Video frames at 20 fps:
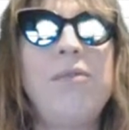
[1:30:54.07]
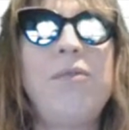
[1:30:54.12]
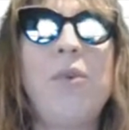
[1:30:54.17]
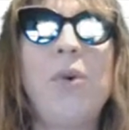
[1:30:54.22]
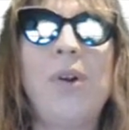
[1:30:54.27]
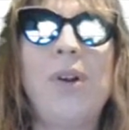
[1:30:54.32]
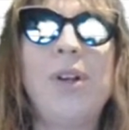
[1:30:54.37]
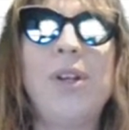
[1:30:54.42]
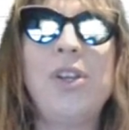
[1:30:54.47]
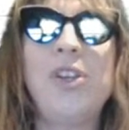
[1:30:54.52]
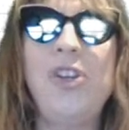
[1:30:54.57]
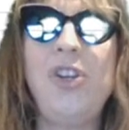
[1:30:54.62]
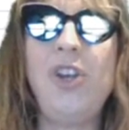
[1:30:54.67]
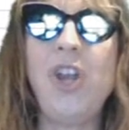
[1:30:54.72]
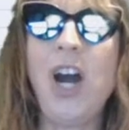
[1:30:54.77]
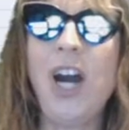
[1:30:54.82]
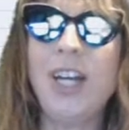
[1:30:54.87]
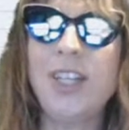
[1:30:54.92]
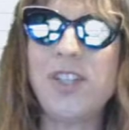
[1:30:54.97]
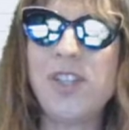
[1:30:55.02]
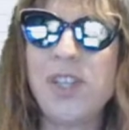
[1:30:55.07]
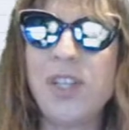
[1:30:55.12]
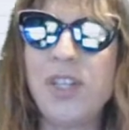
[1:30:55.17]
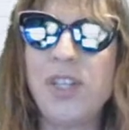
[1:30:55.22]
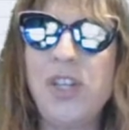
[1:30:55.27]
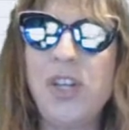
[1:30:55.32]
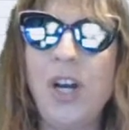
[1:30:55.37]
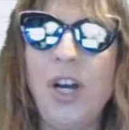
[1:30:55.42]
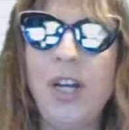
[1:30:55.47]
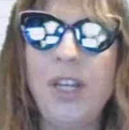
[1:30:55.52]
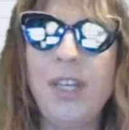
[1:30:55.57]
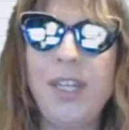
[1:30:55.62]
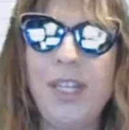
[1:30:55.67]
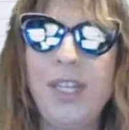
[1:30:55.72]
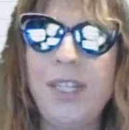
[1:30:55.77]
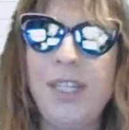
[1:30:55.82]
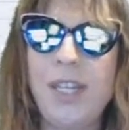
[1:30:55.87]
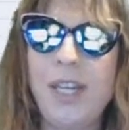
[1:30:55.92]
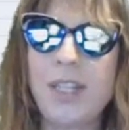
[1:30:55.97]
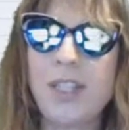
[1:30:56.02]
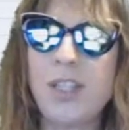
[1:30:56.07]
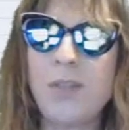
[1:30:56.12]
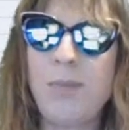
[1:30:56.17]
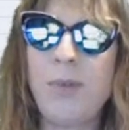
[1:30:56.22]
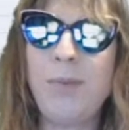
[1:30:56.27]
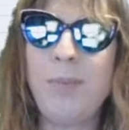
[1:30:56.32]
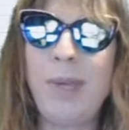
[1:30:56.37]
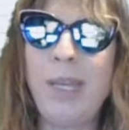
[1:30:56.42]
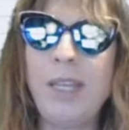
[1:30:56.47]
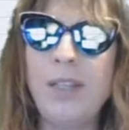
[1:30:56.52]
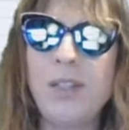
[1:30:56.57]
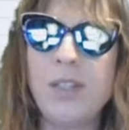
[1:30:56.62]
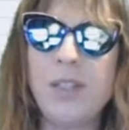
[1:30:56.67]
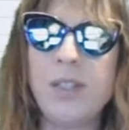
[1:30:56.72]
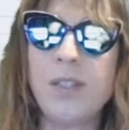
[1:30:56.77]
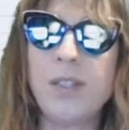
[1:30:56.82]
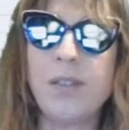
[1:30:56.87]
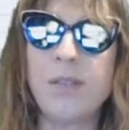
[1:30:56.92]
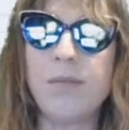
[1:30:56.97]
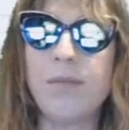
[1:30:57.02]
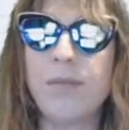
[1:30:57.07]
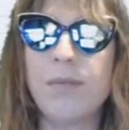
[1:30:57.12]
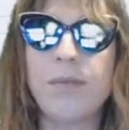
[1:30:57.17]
For not non-indexable pages.